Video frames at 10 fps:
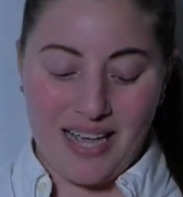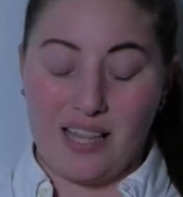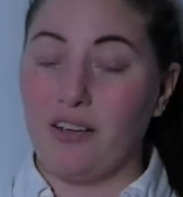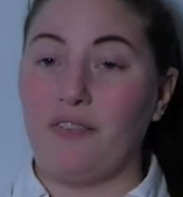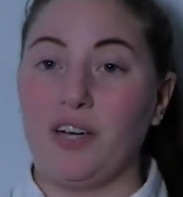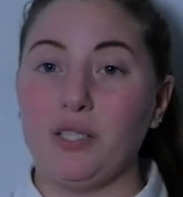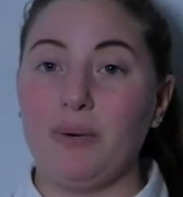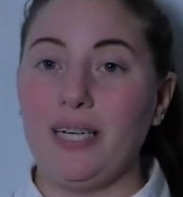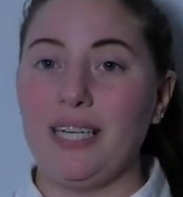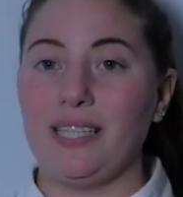The first
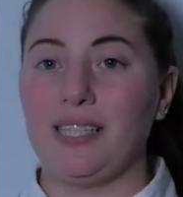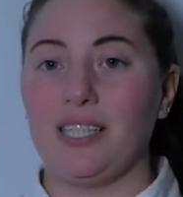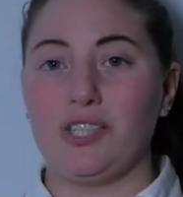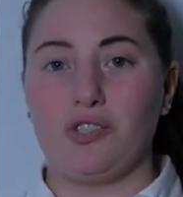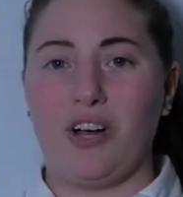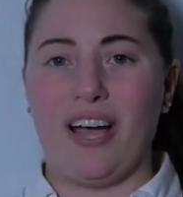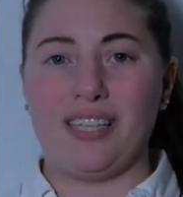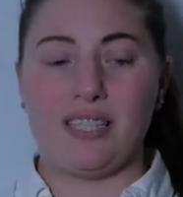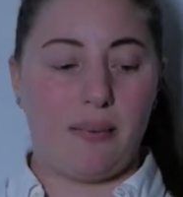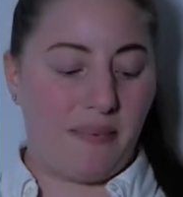one is this
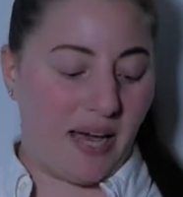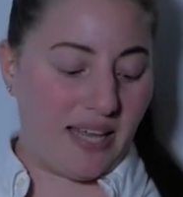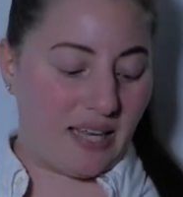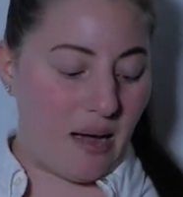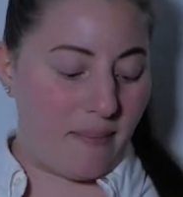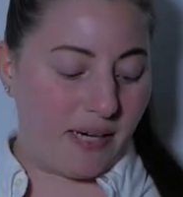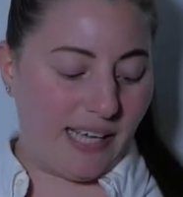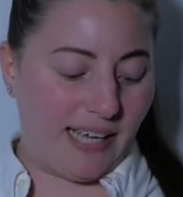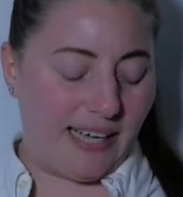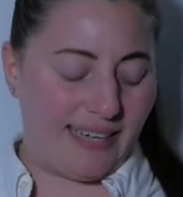dress by the
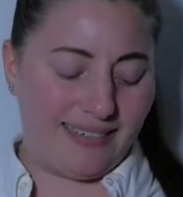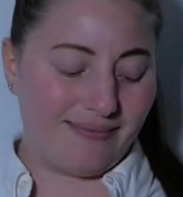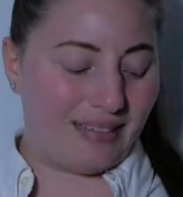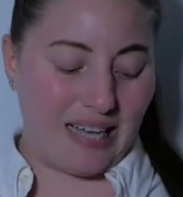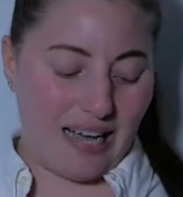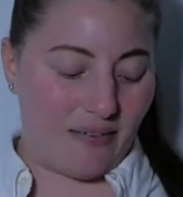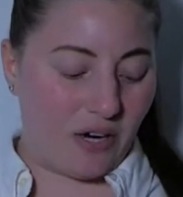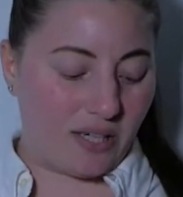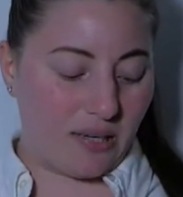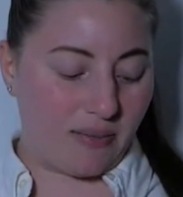company, I have a
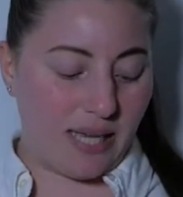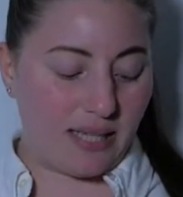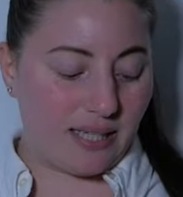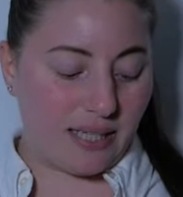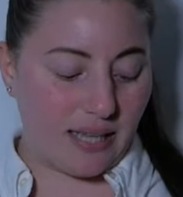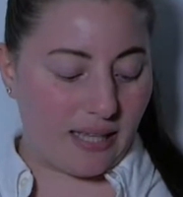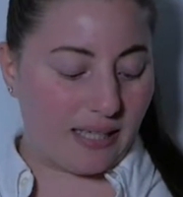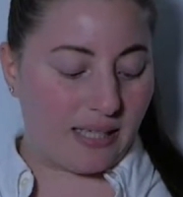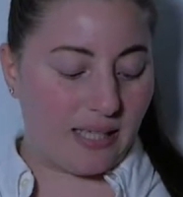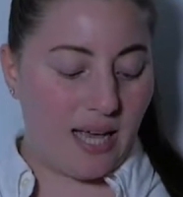hard time saying this, I think
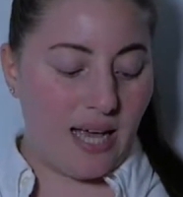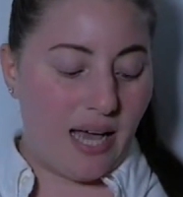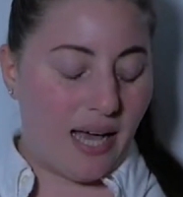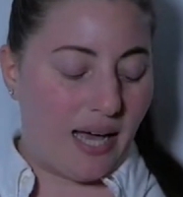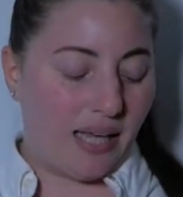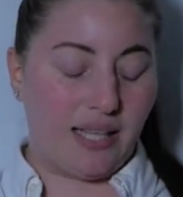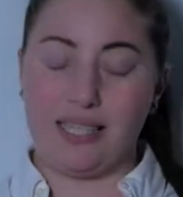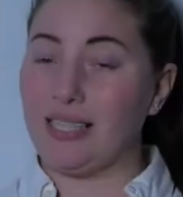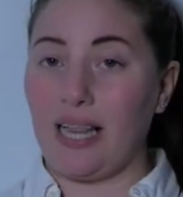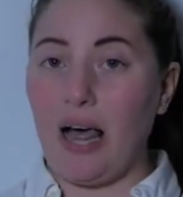it's
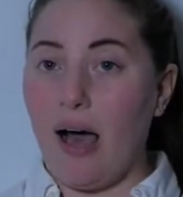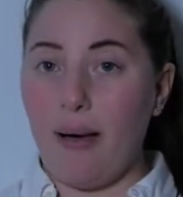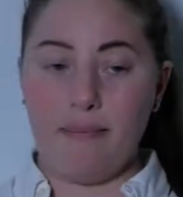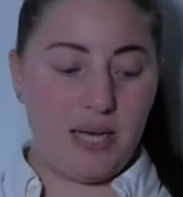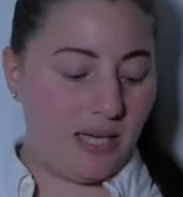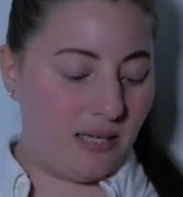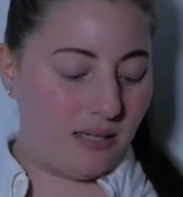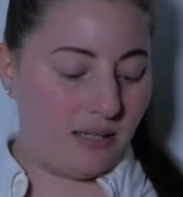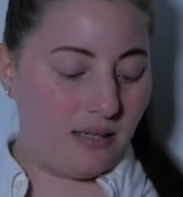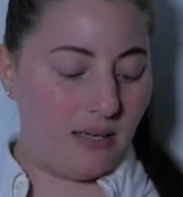Salam,
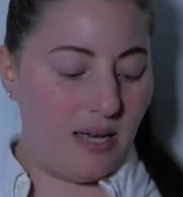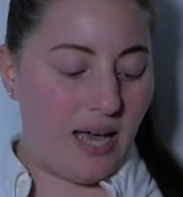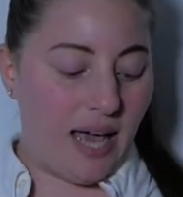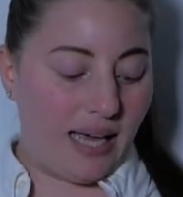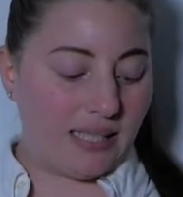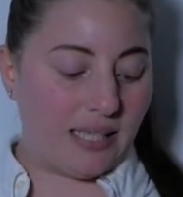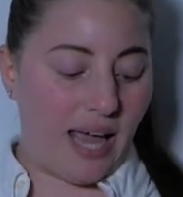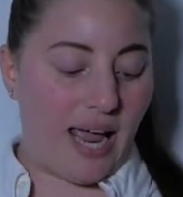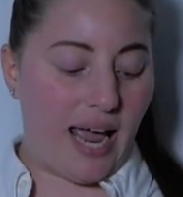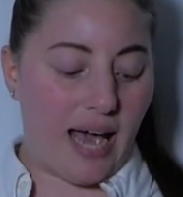
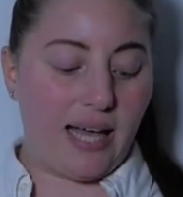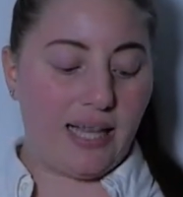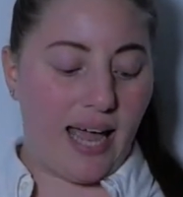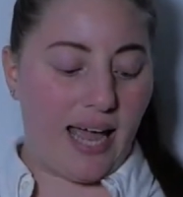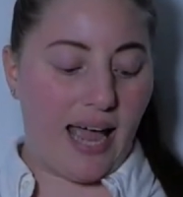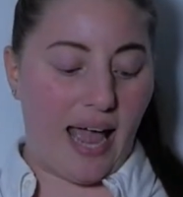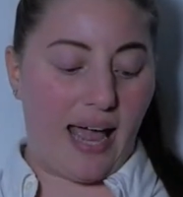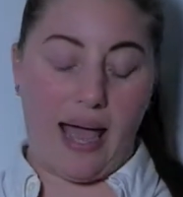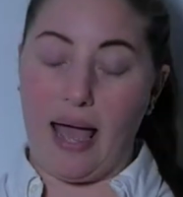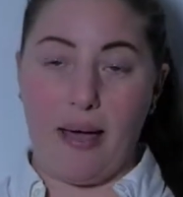
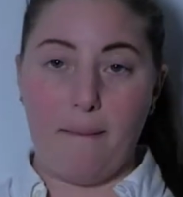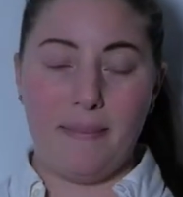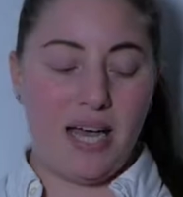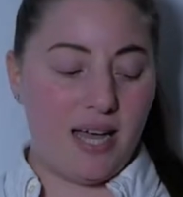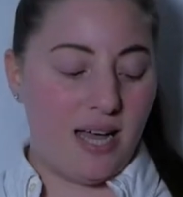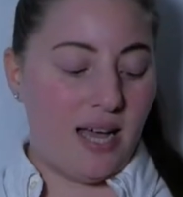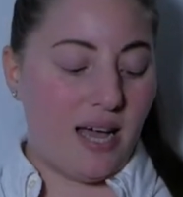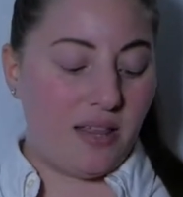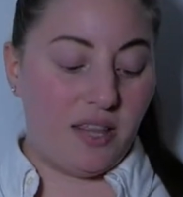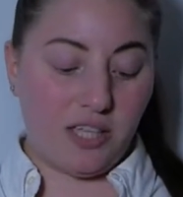S-A-L-A-A-M.
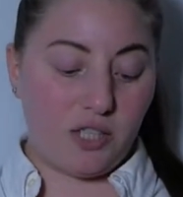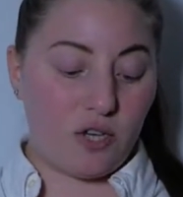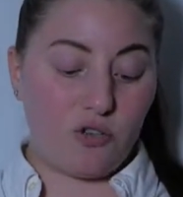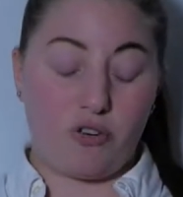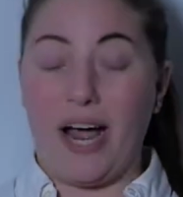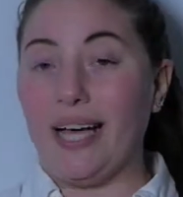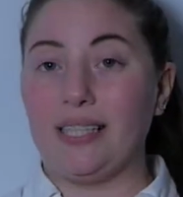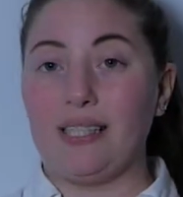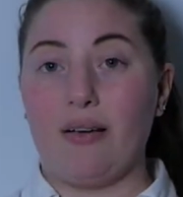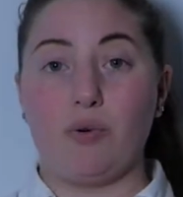This
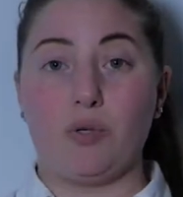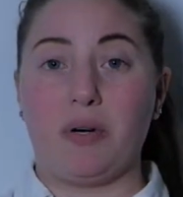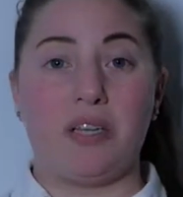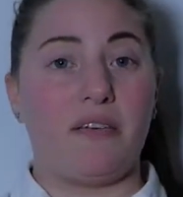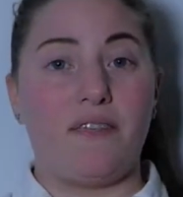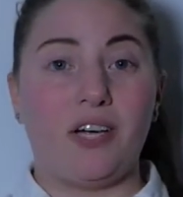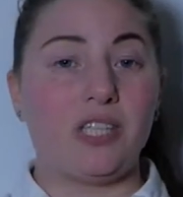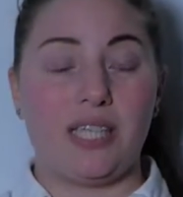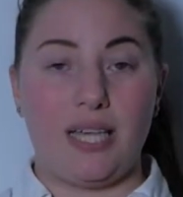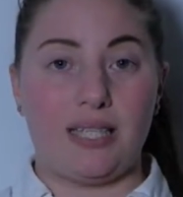dress was one of the
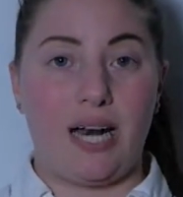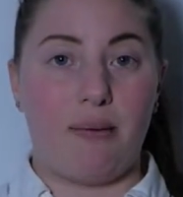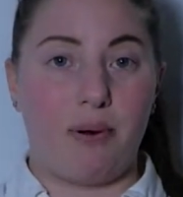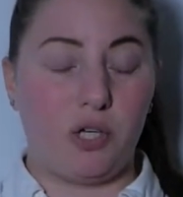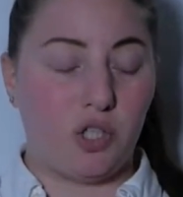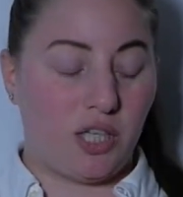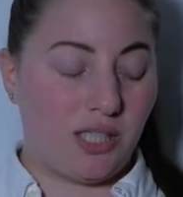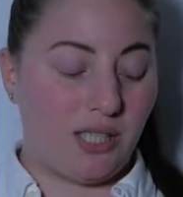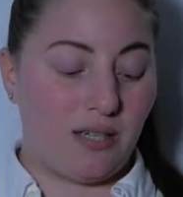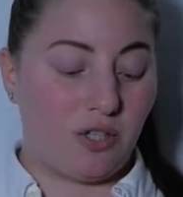first things that I
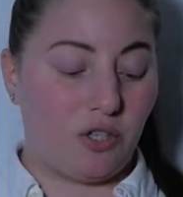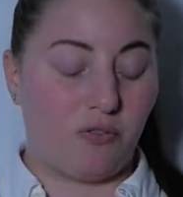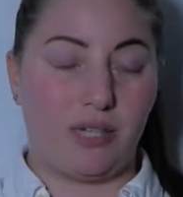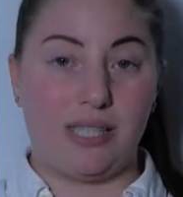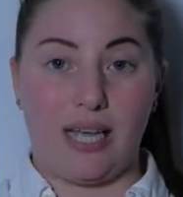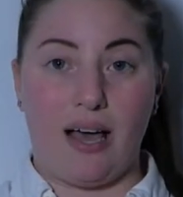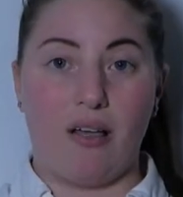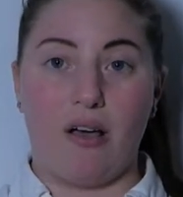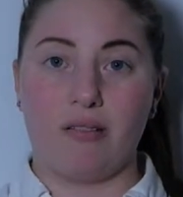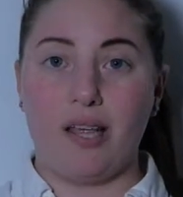purchased to resell
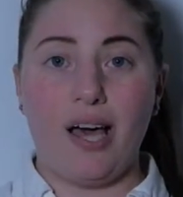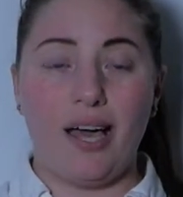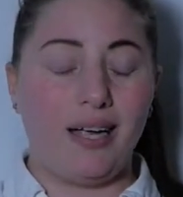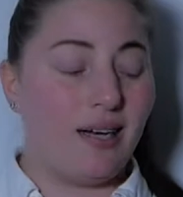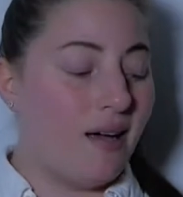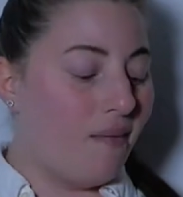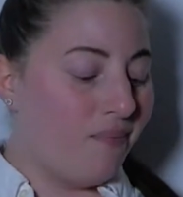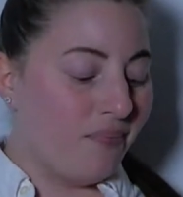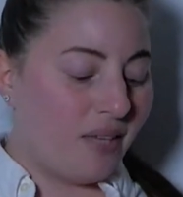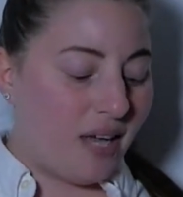online,
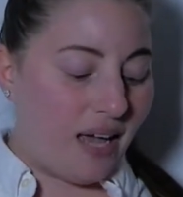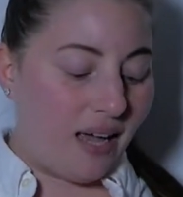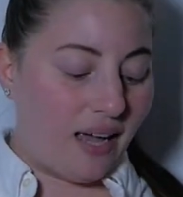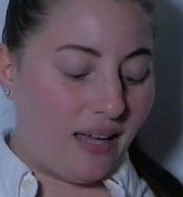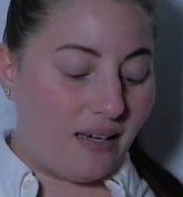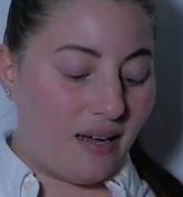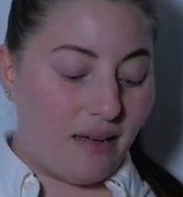and